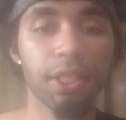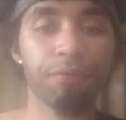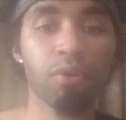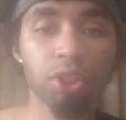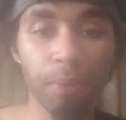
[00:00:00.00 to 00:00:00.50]

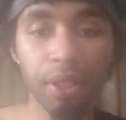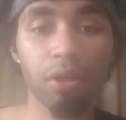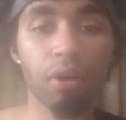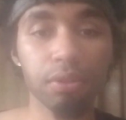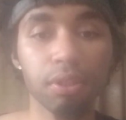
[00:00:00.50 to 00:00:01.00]
if you want to talk about
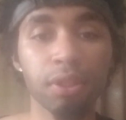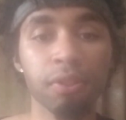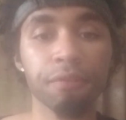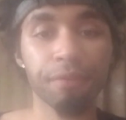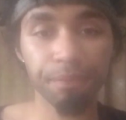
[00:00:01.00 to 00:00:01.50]
God's
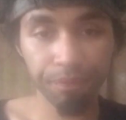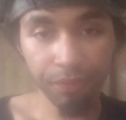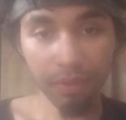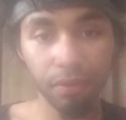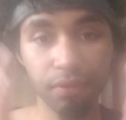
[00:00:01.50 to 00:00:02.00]
love,
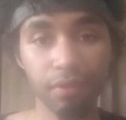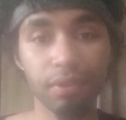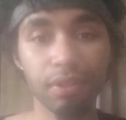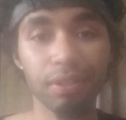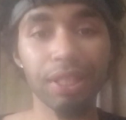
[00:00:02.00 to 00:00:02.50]

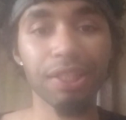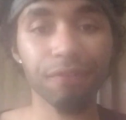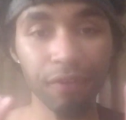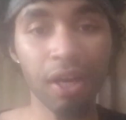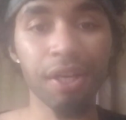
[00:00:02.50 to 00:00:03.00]

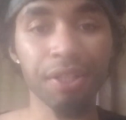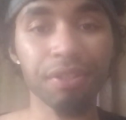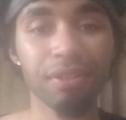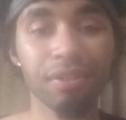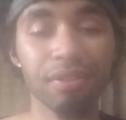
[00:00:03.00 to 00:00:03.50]
that's
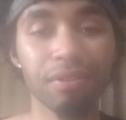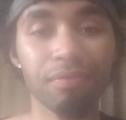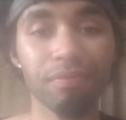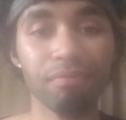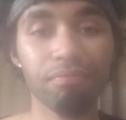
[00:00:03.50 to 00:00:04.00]
fine.
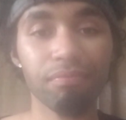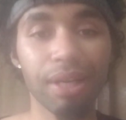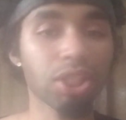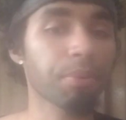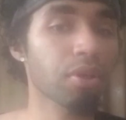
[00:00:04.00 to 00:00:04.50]

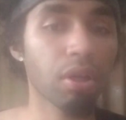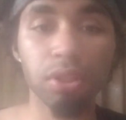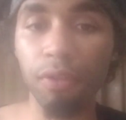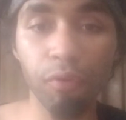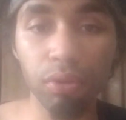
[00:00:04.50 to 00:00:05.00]
I talk about
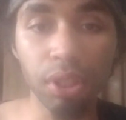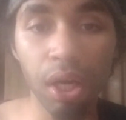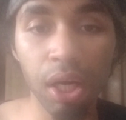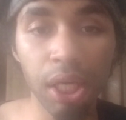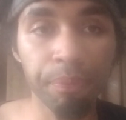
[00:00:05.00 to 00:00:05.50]
God's love all the
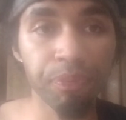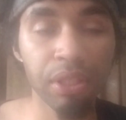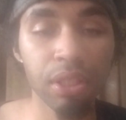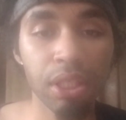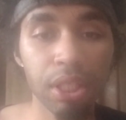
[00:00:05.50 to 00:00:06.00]
time,
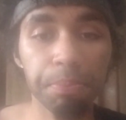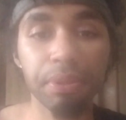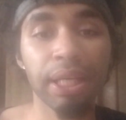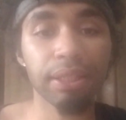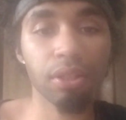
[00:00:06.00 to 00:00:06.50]

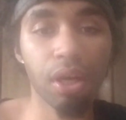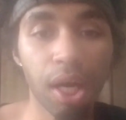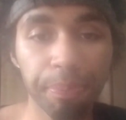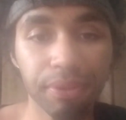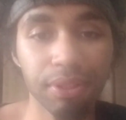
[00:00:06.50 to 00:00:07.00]
but not the
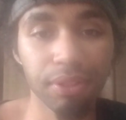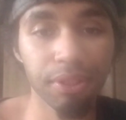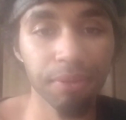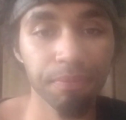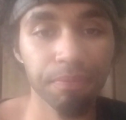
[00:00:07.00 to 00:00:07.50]
opposite.